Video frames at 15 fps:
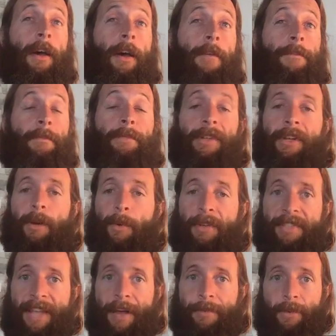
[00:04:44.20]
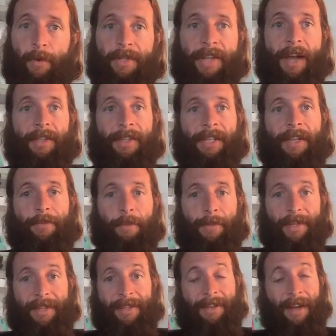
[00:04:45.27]
familiar with Salvador Dali, if you've
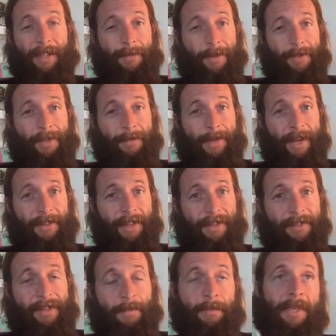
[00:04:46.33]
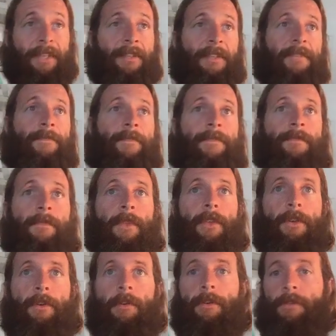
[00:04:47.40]
been to the Dali Museum downtown St. Pete,
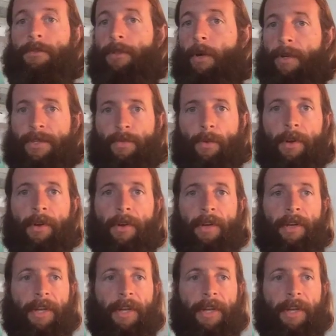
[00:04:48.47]
you'll know his work.